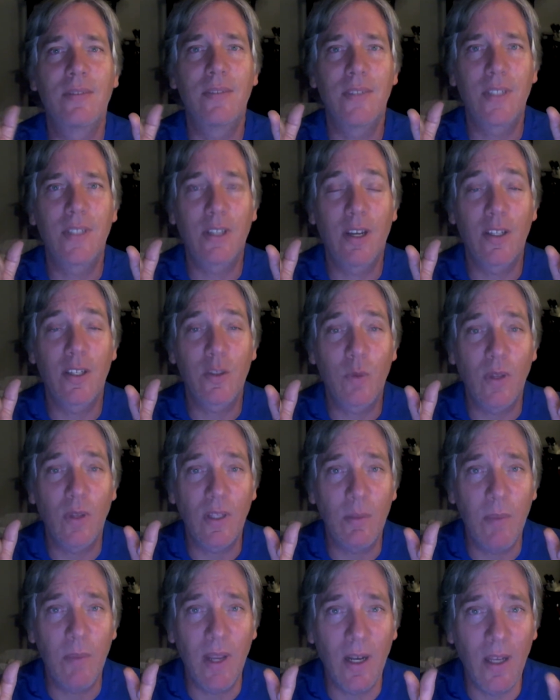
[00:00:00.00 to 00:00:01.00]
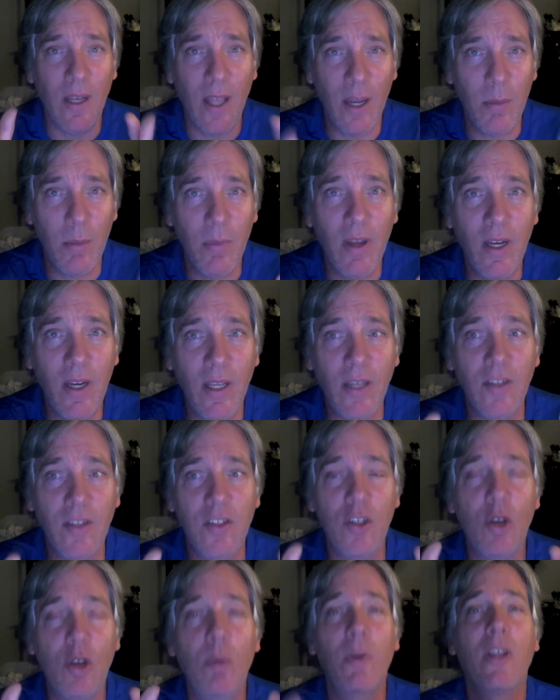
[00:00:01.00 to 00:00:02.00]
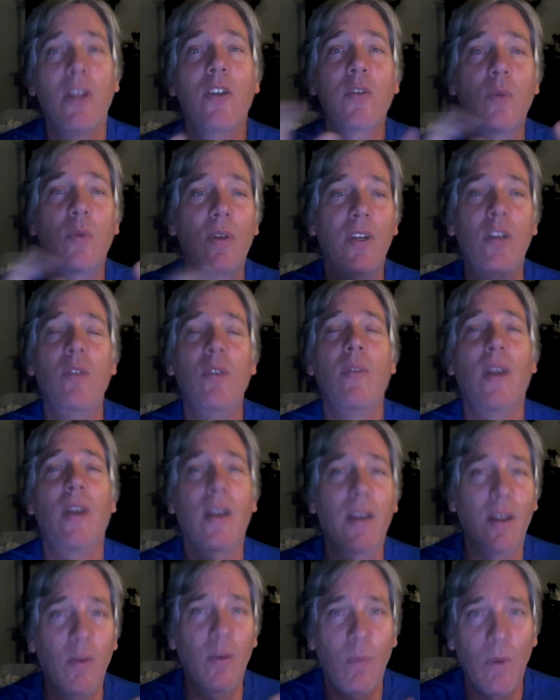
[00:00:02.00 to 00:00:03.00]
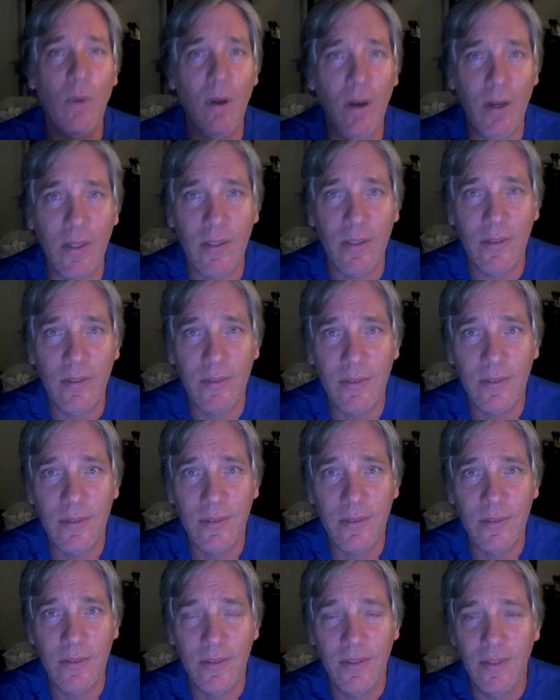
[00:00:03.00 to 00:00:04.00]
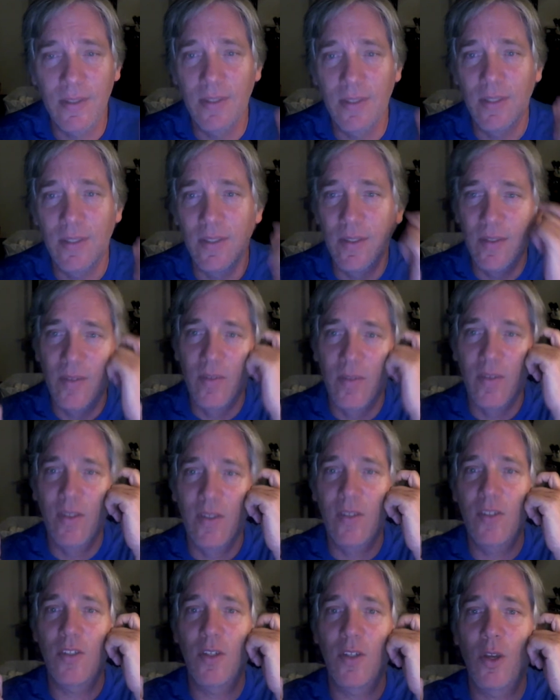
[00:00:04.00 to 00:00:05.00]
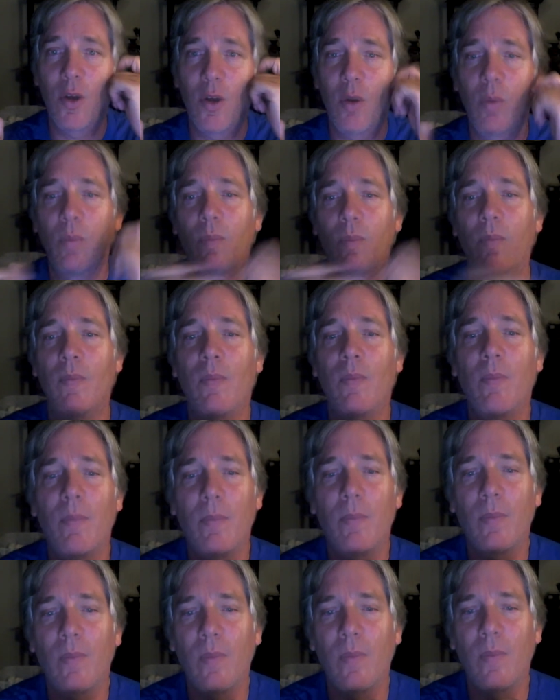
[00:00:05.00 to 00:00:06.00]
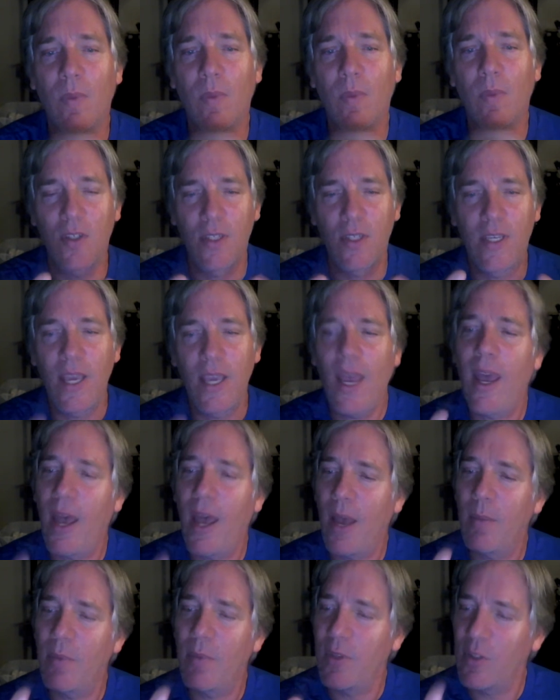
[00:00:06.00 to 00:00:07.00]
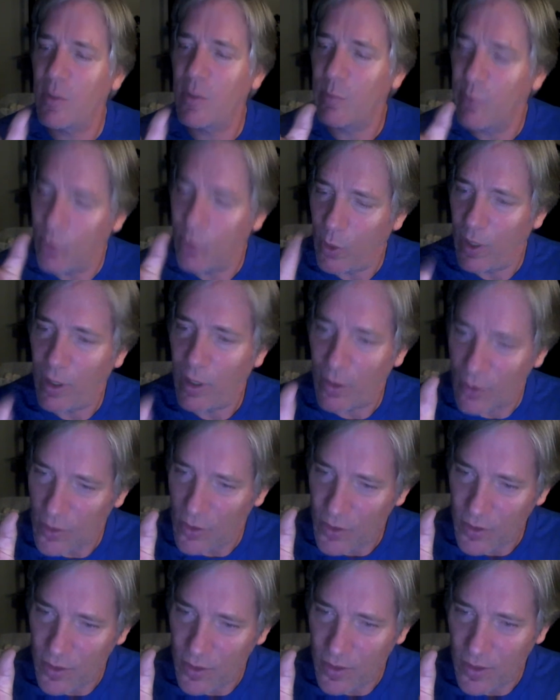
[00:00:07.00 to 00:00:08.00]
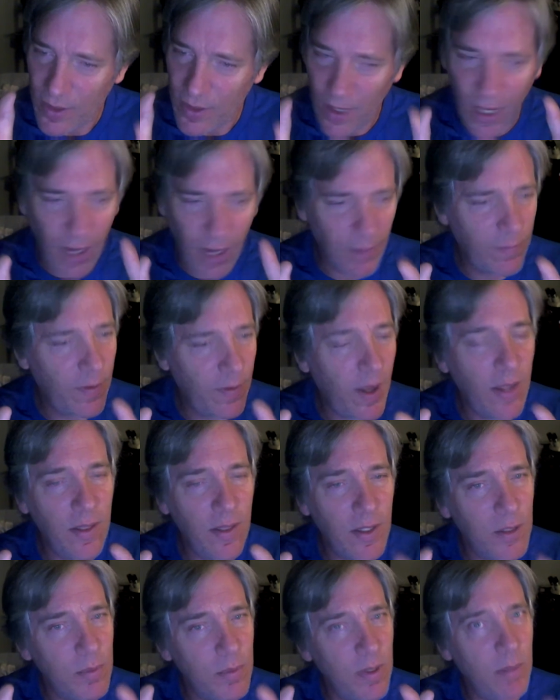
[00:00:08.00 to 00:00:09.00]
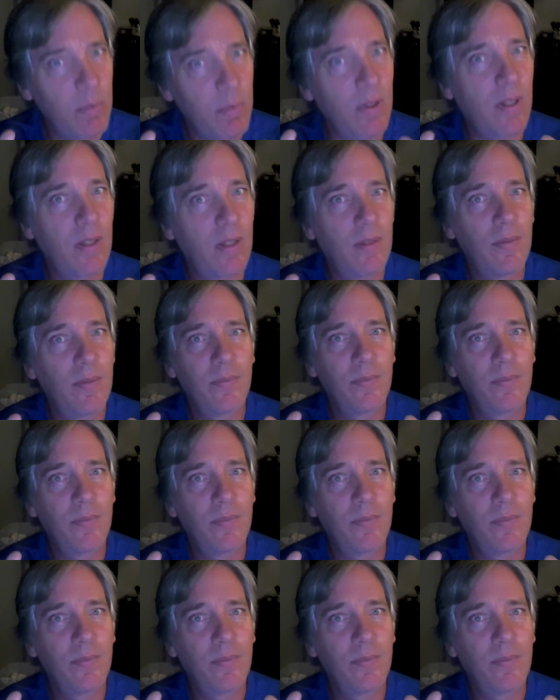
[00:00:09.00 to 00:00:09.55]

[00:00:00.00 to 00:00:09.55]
And consequently made a lot of money because nobody else wanted to do that kind of work. So, this gap, these employers can't find these people.